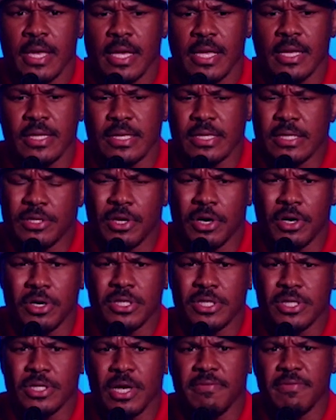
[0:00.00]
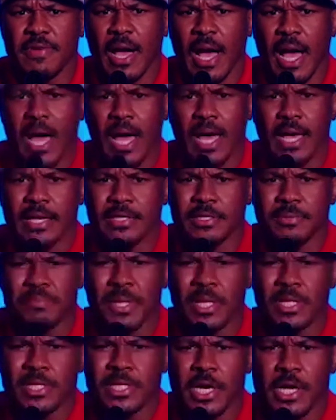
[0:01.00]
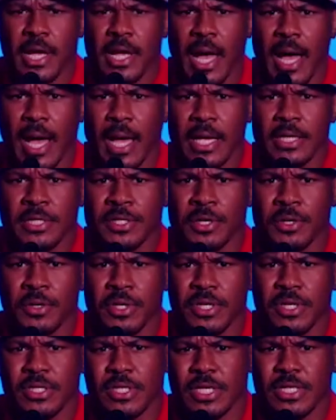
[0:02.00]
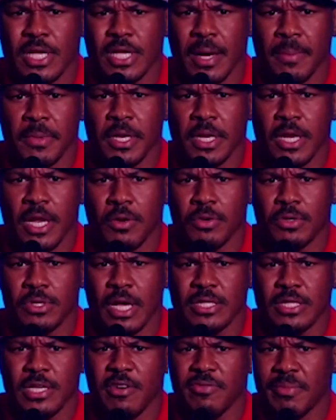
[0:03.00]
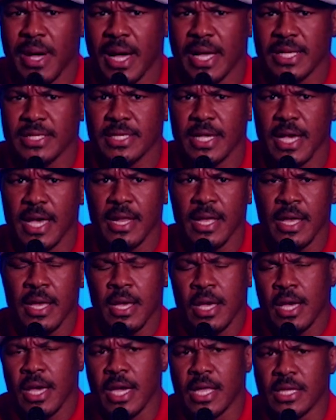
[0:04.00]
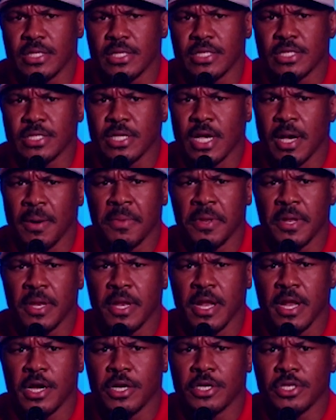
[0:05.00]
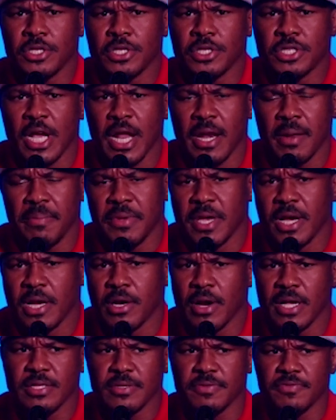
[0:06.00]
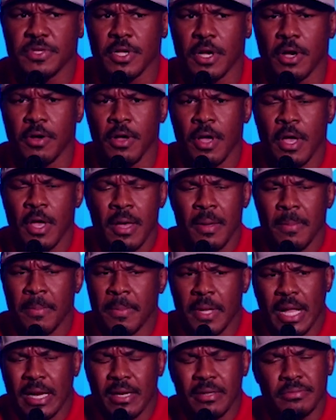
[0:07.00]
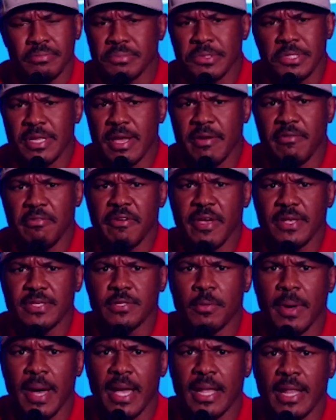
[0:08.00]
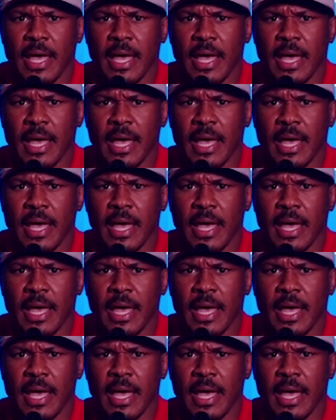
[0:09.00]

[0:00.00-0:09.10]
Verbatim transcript: And he, you know, he's a tough guy. He's a military guy, so he's he's coming in there with that tough mindset. and he's just coming in there trying to be aggressive. So, but I don't. He's never faced nobody